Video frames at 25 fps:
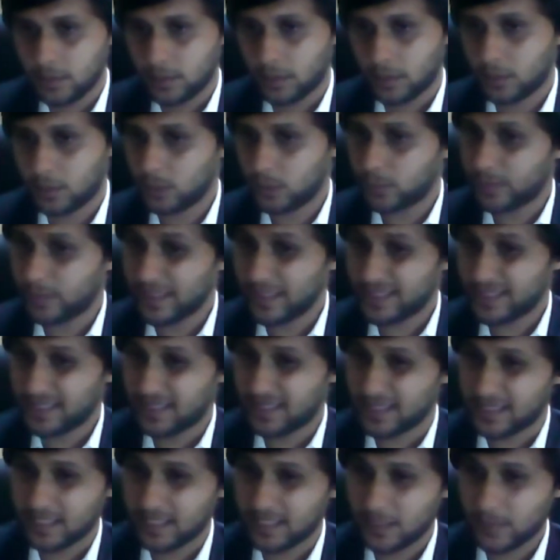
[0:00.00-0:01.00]
How to face
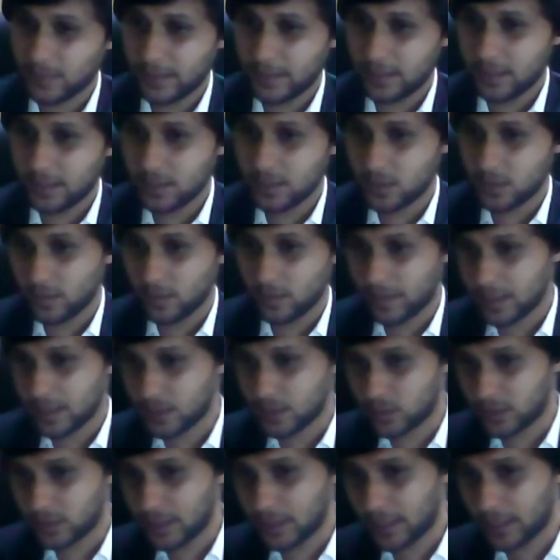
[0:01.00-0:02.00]
the disadvantage? You
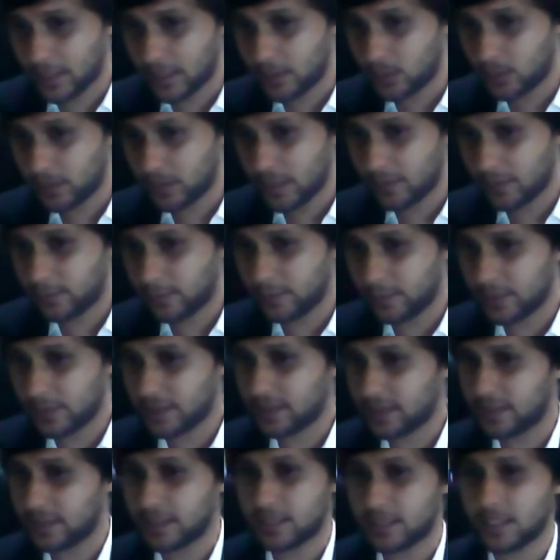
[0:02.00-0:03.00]
ask so that I don't have
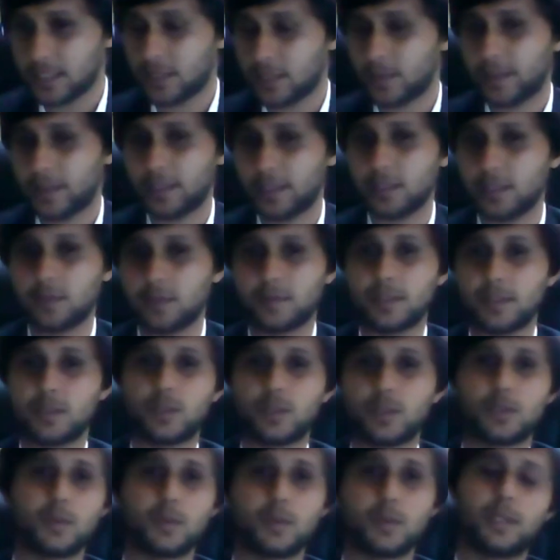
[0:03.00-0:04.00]
face disadvantage of the
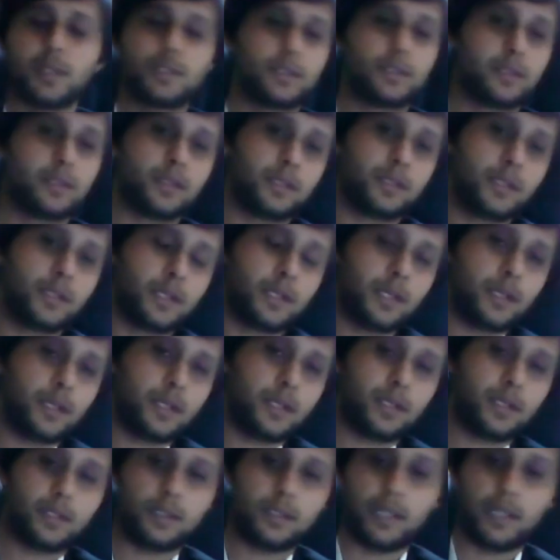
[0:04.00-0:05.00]
situation.
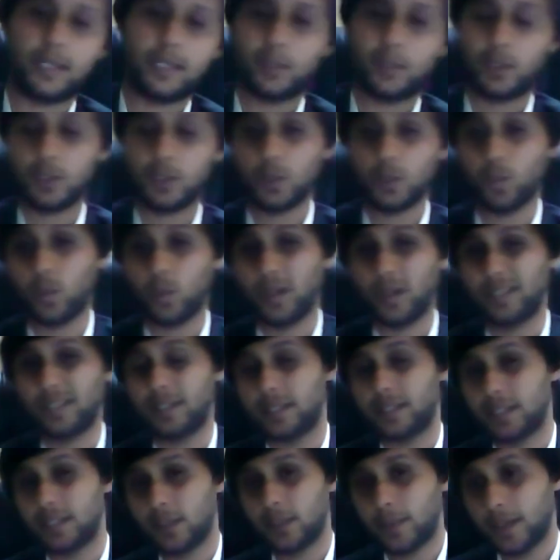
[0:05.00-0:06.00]
I do not know what
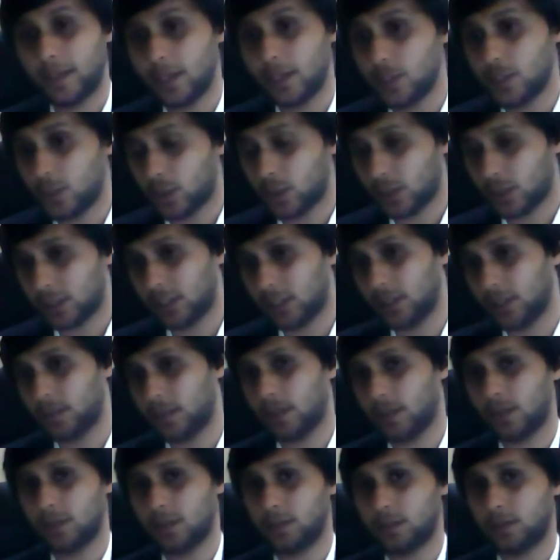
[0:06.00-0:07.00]
disadvantage you're talking
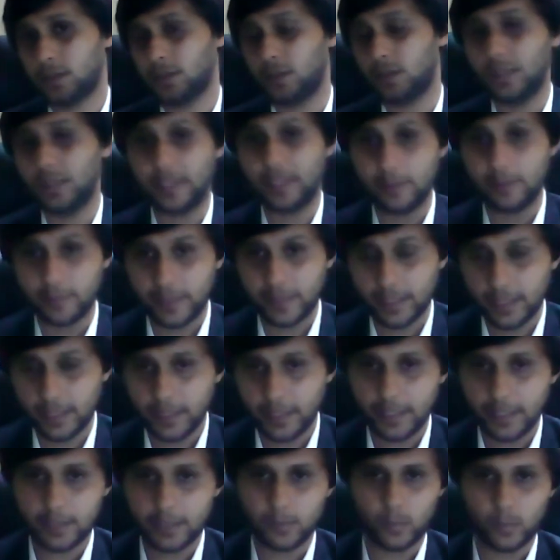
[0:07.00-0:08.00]
about. You will
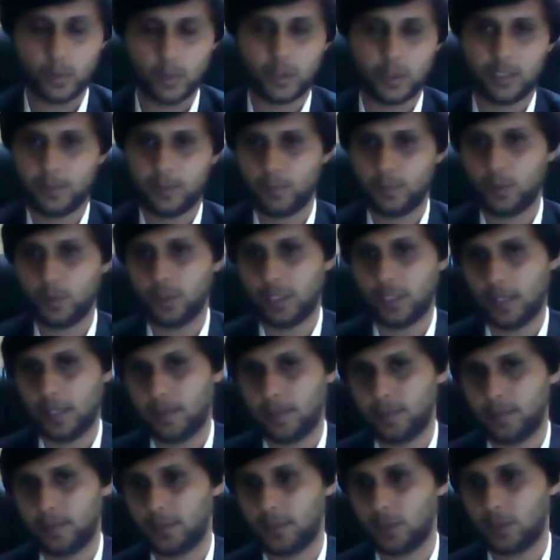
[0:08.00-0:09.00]
definitely get more and more
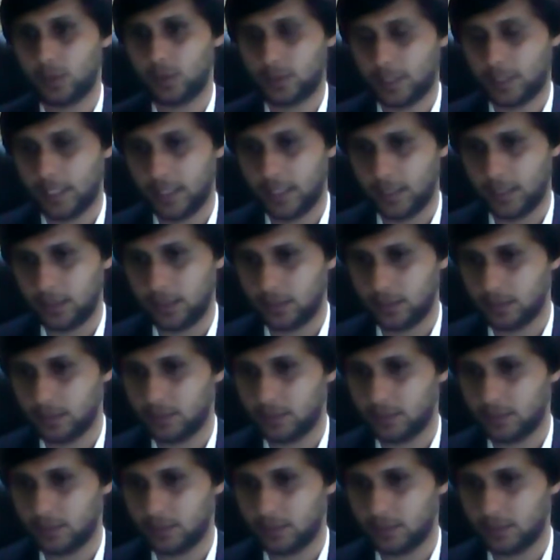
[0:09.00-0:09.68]
time to study.